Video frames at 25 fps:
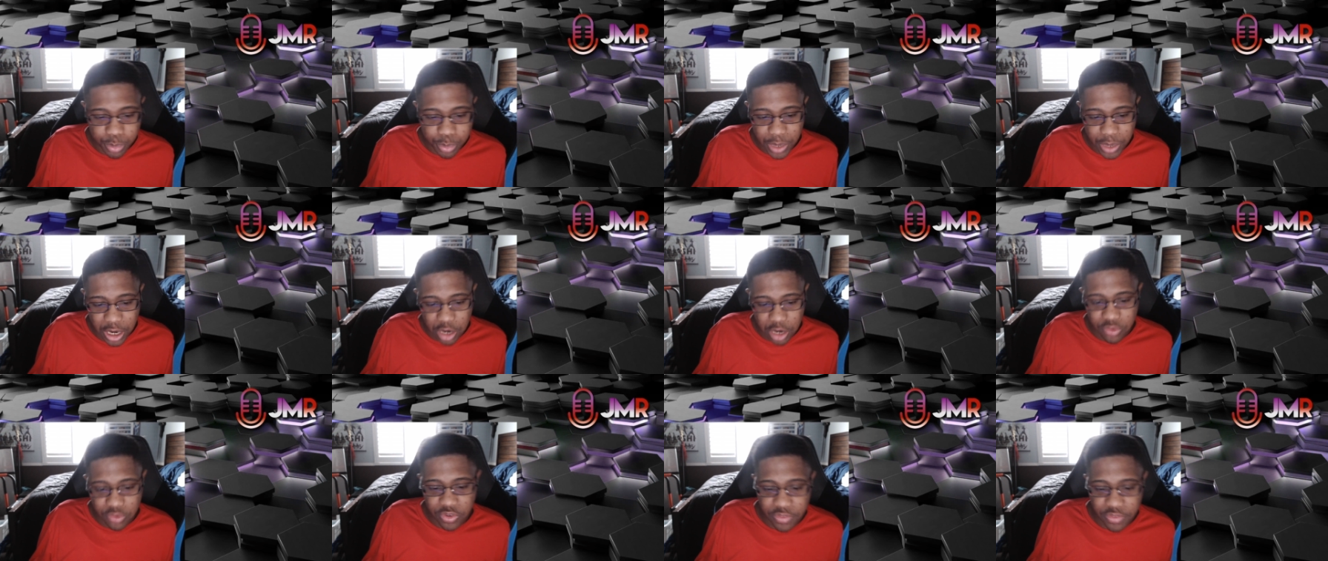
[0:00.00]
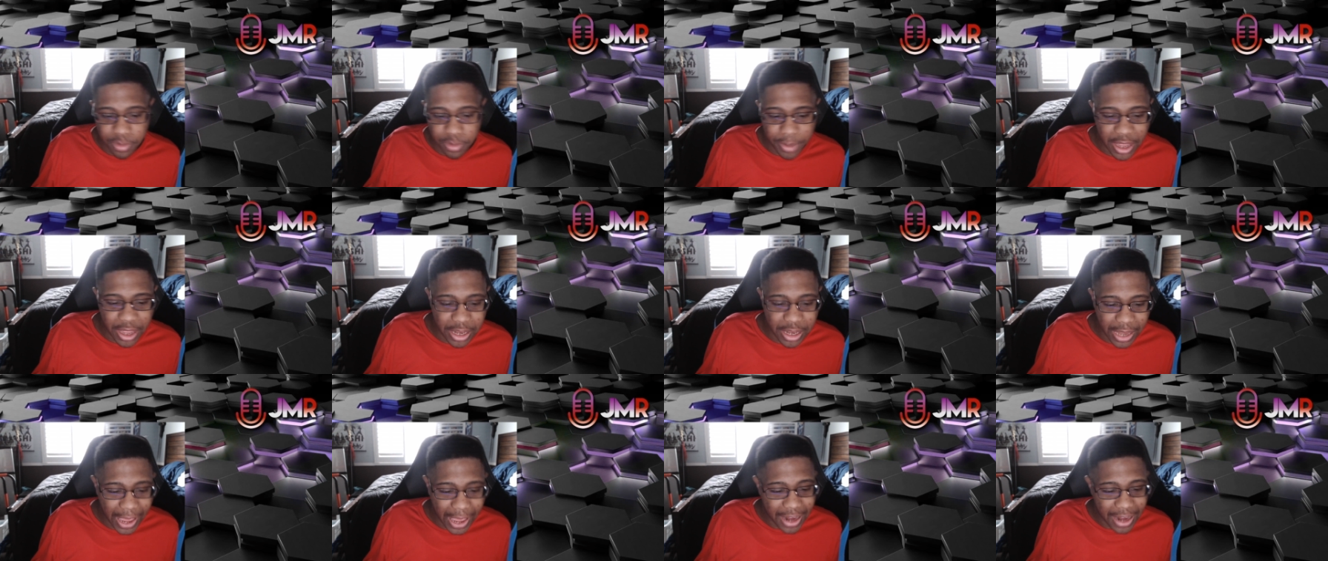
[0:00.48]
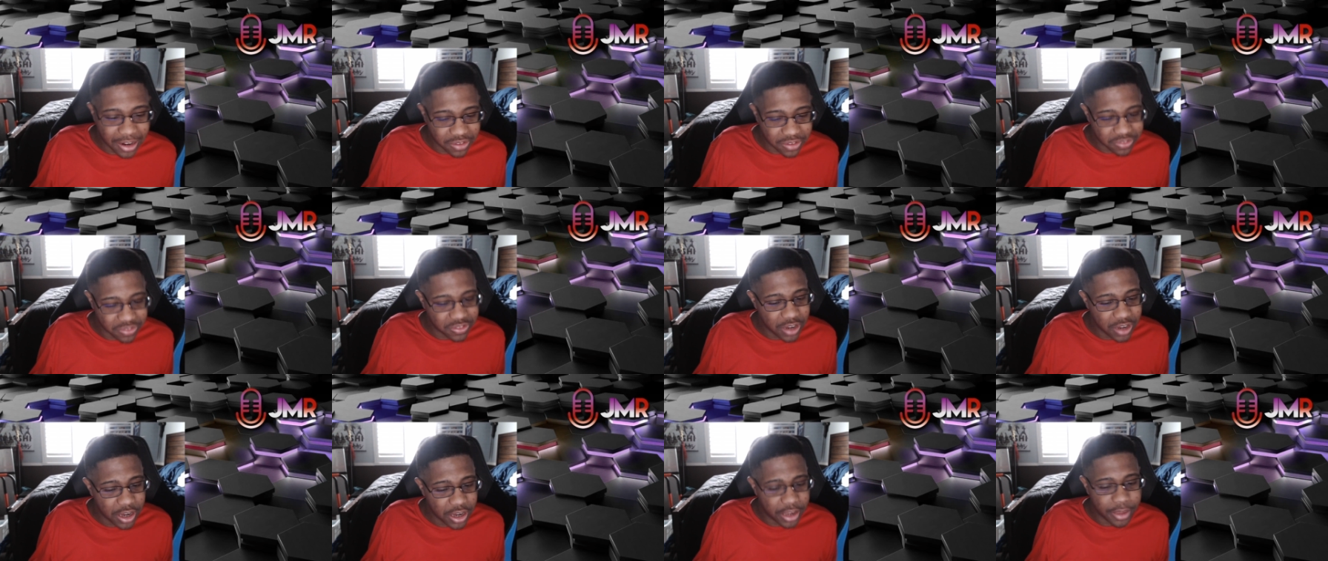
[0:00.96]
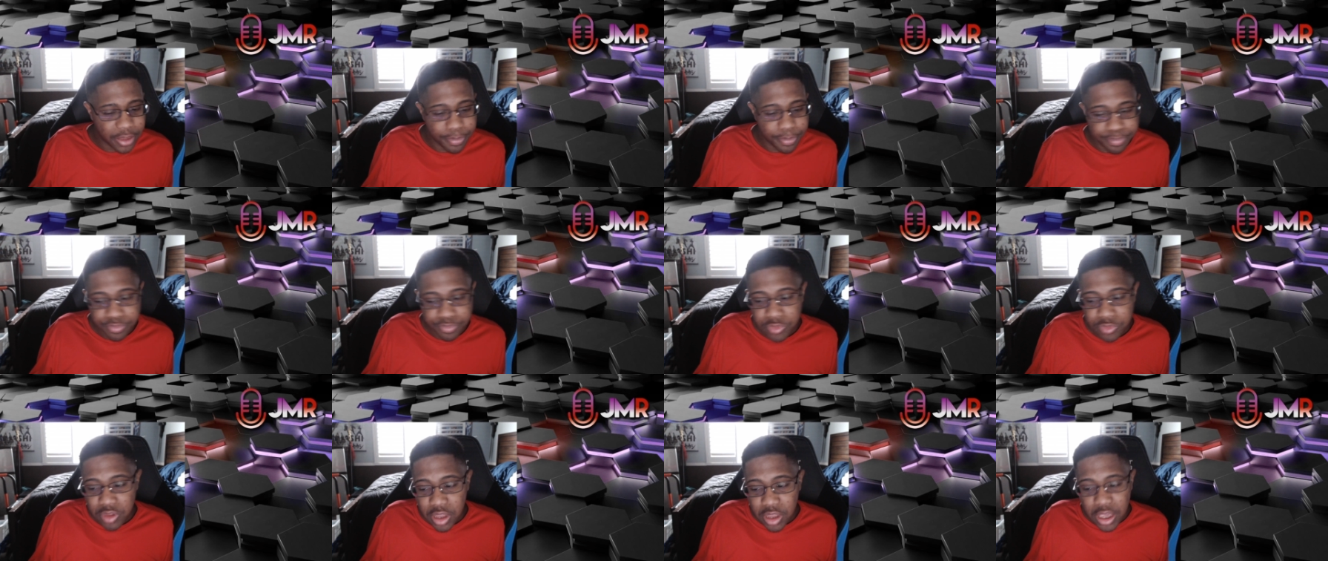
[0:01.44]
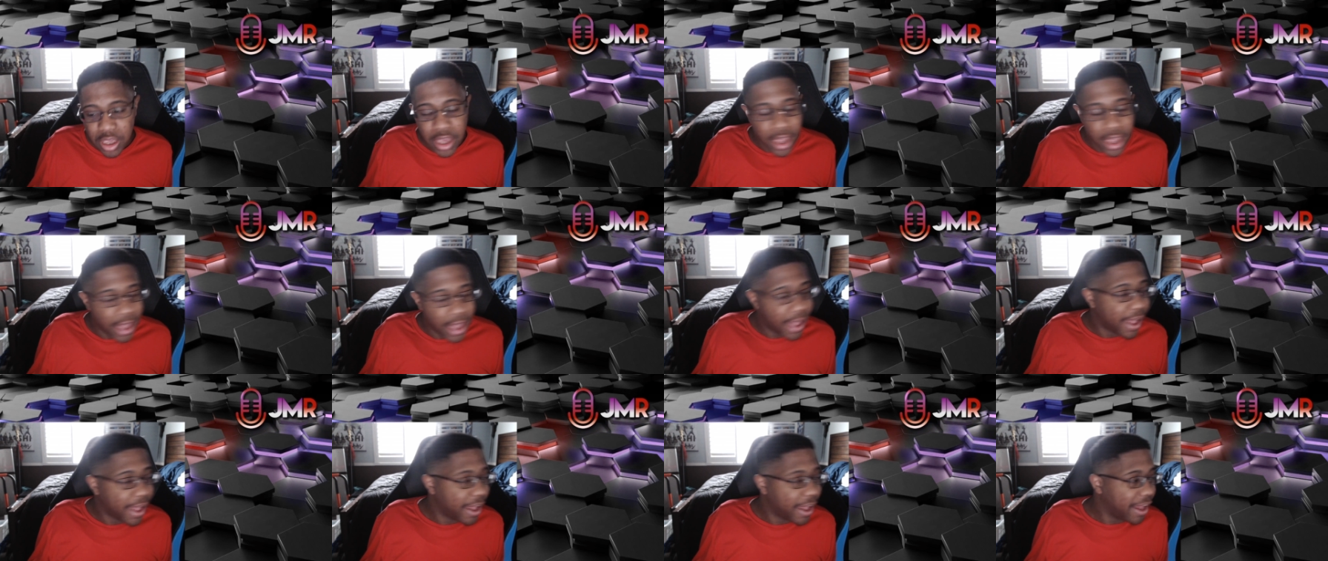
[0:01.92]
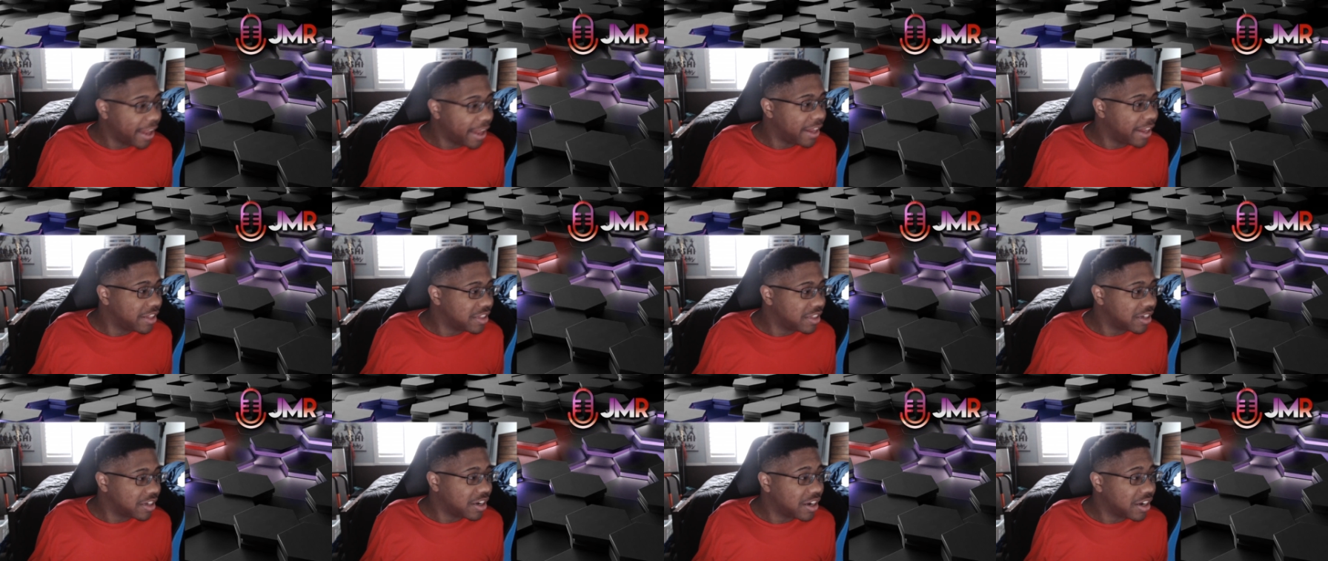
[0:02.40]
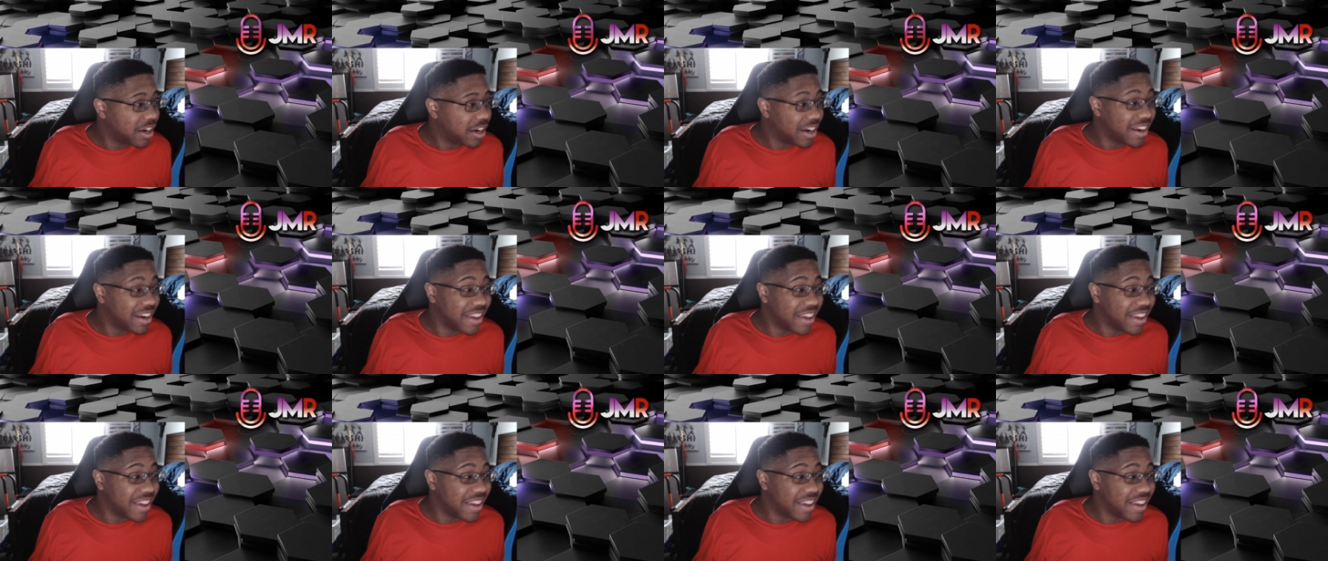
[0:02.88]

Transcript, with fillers: by our favorite man, Alex Stein, and uh,